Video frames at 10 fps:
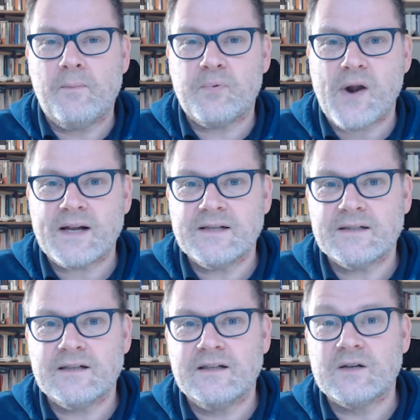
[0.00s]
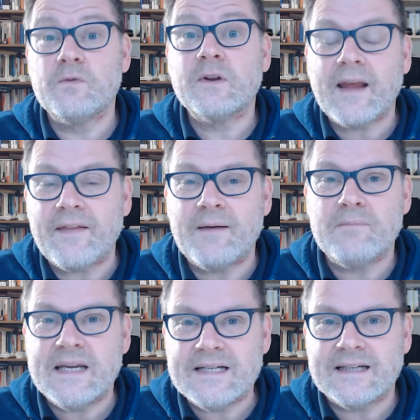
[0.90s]
practices and get their
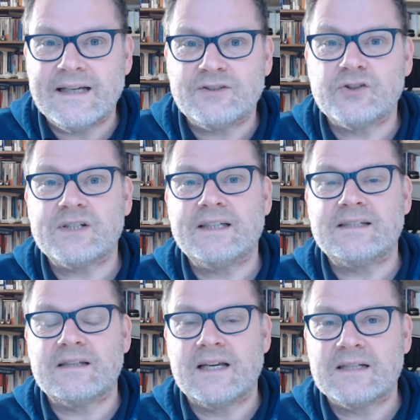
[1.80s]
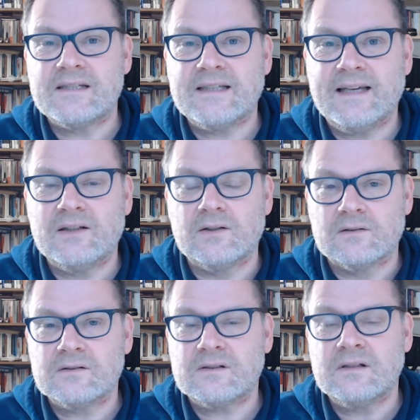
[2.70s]
media literacies and their
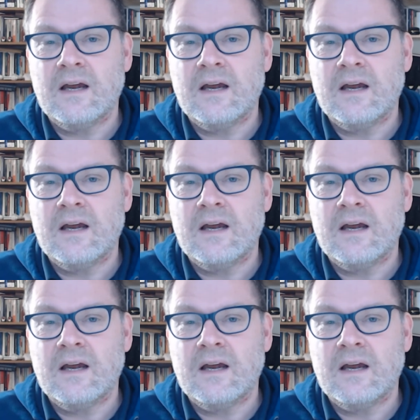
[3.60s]
skills